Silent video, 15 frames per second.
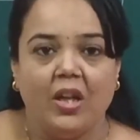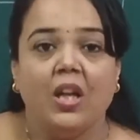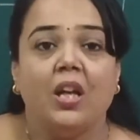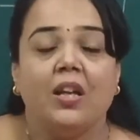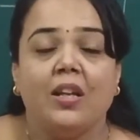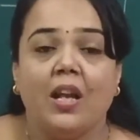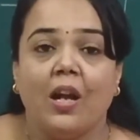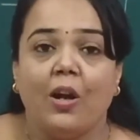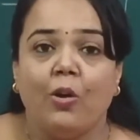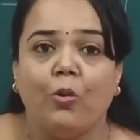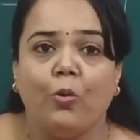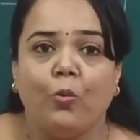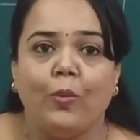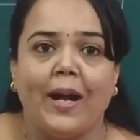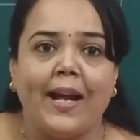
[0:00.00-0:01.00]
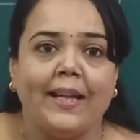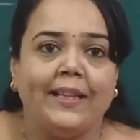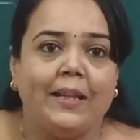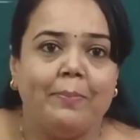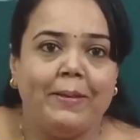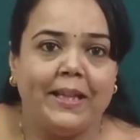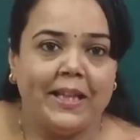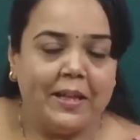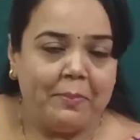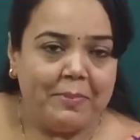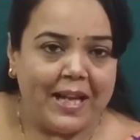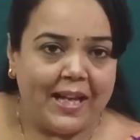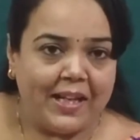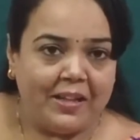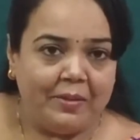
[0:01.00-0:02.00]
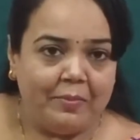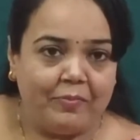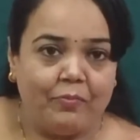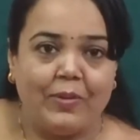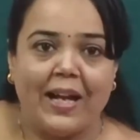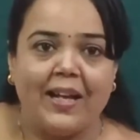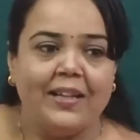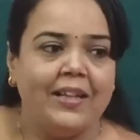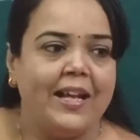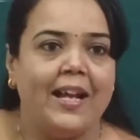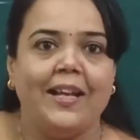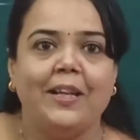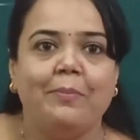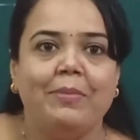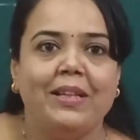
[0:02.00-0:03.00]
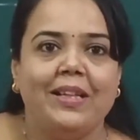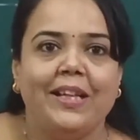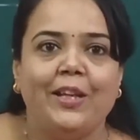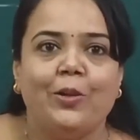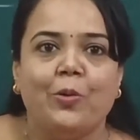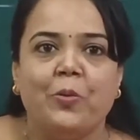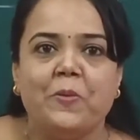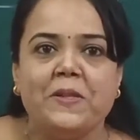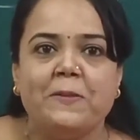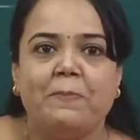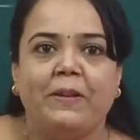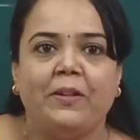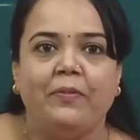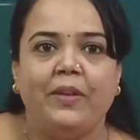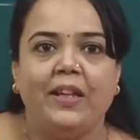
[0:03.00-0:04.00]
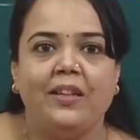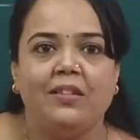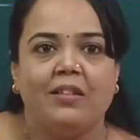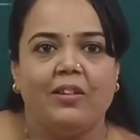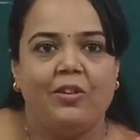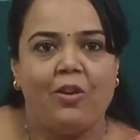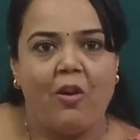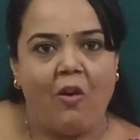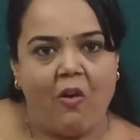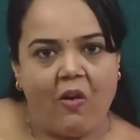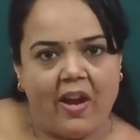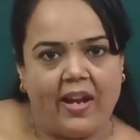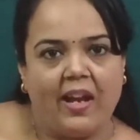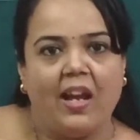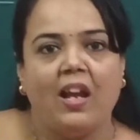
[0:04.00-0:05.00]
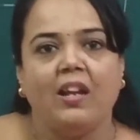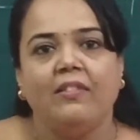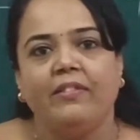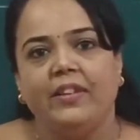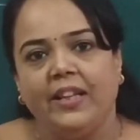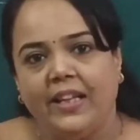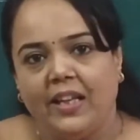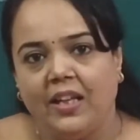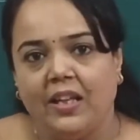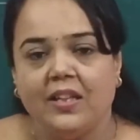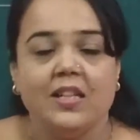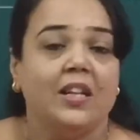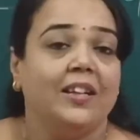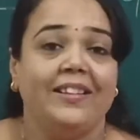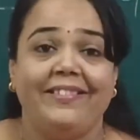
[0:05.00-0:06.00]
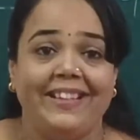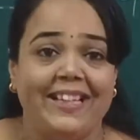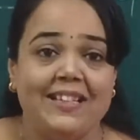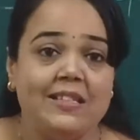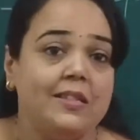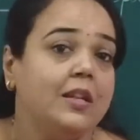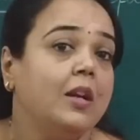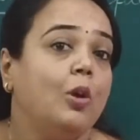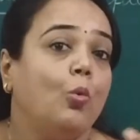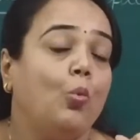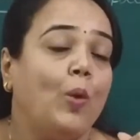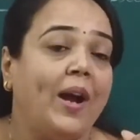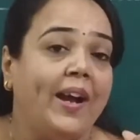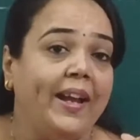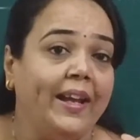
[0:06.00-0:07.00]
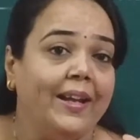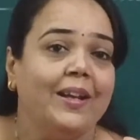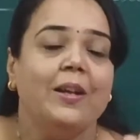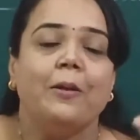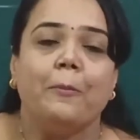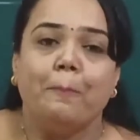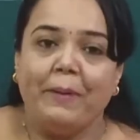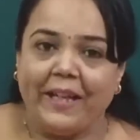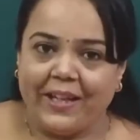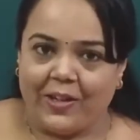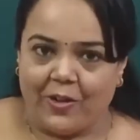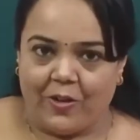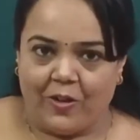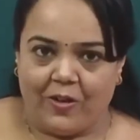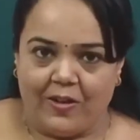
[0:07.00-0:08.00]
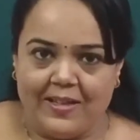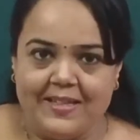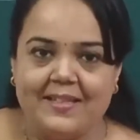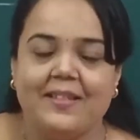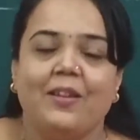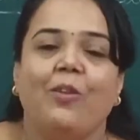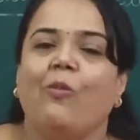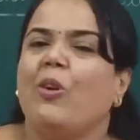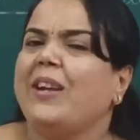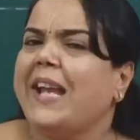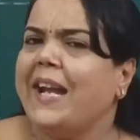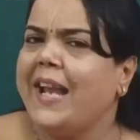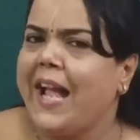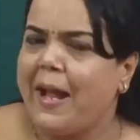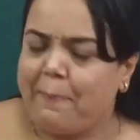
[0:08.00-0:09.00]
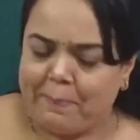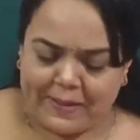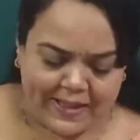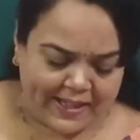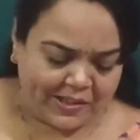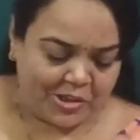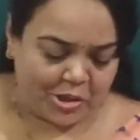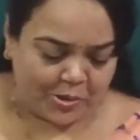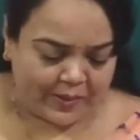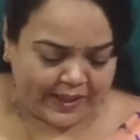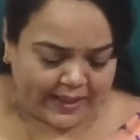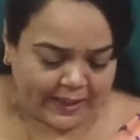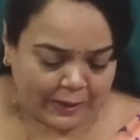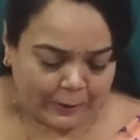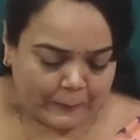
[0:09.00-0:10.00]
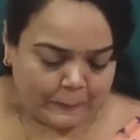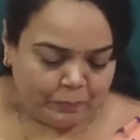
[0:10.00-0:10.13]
Now, why the enmity rose between the Troy and Greece? Why? Because what had happened actually?